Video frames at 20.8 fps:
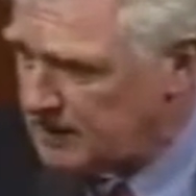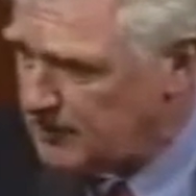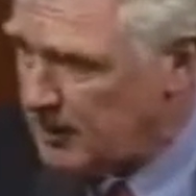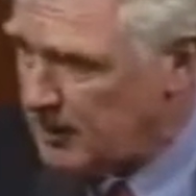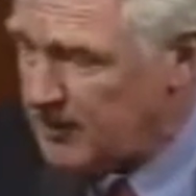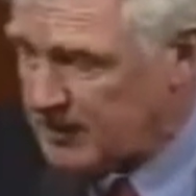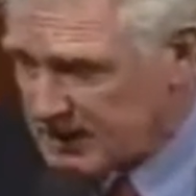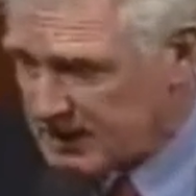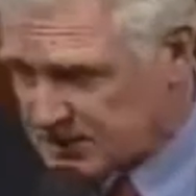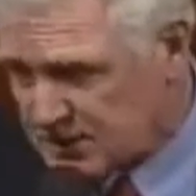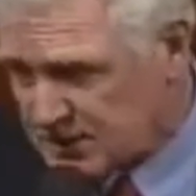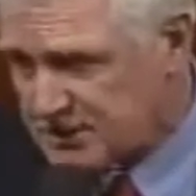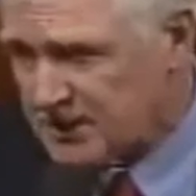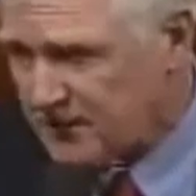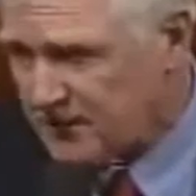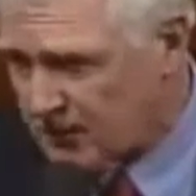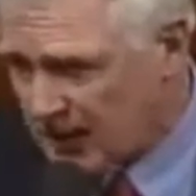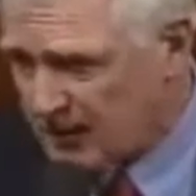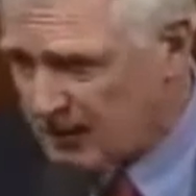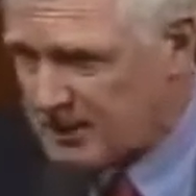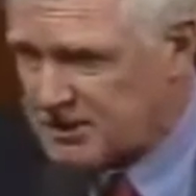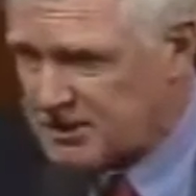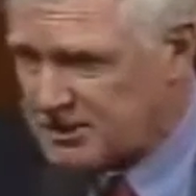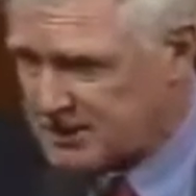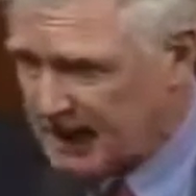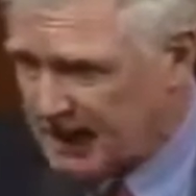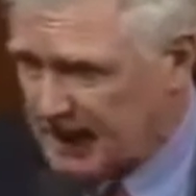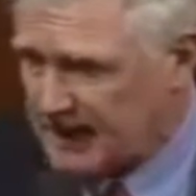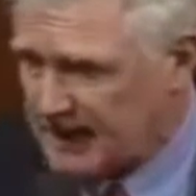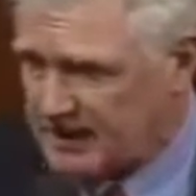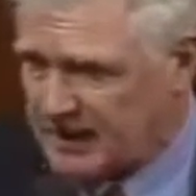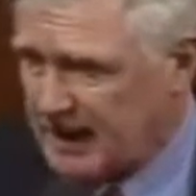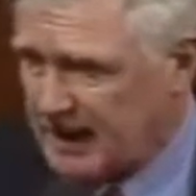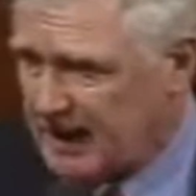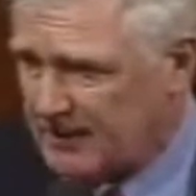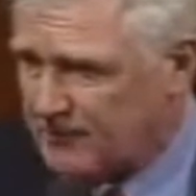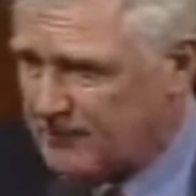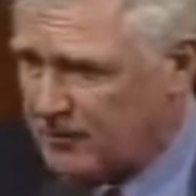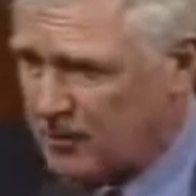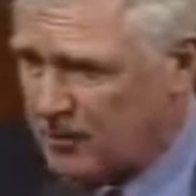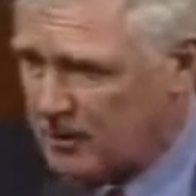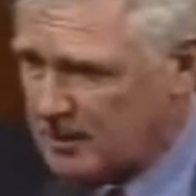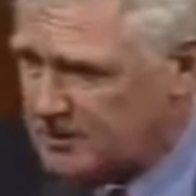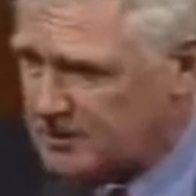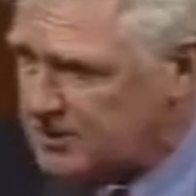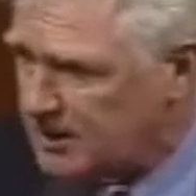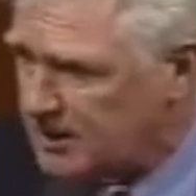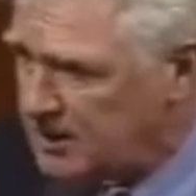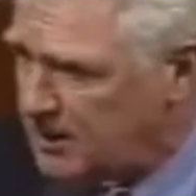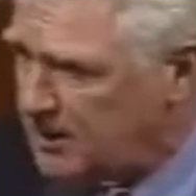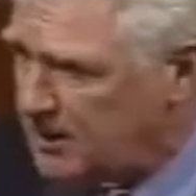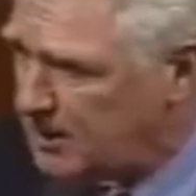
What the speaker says: But this is a very sad day for us.